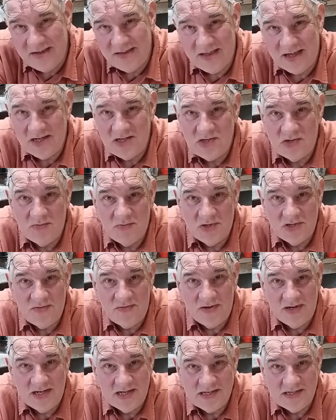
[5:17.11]
Thanks so much
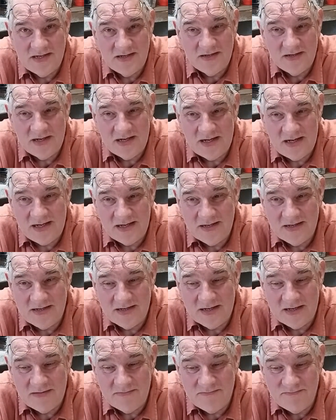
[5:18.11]
for listening,
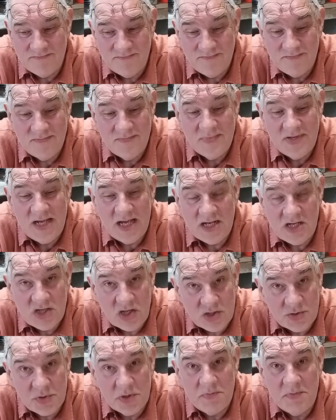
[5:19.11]
and get in
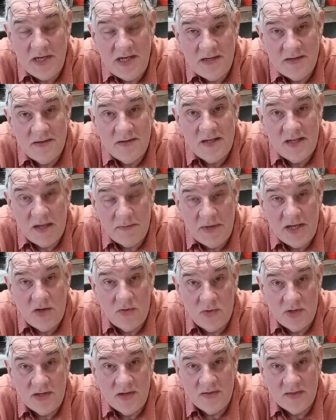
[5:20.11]
touch with me. Let me
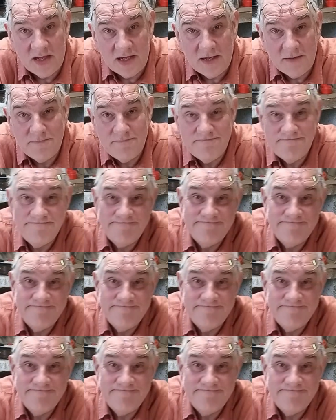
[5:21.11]
know what you think.